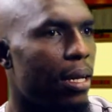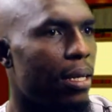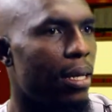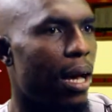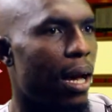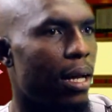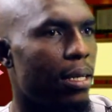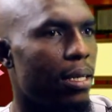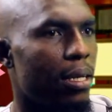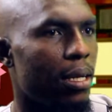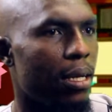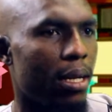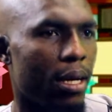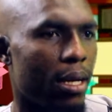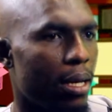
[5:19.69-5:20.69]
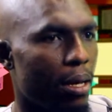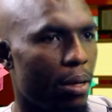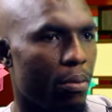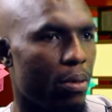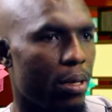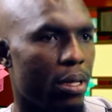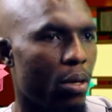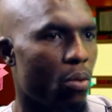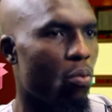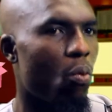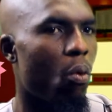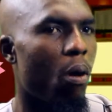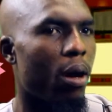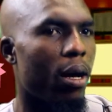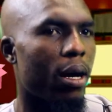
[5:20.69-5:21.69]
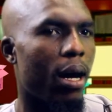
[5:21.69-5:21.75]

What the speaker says: that it didn't work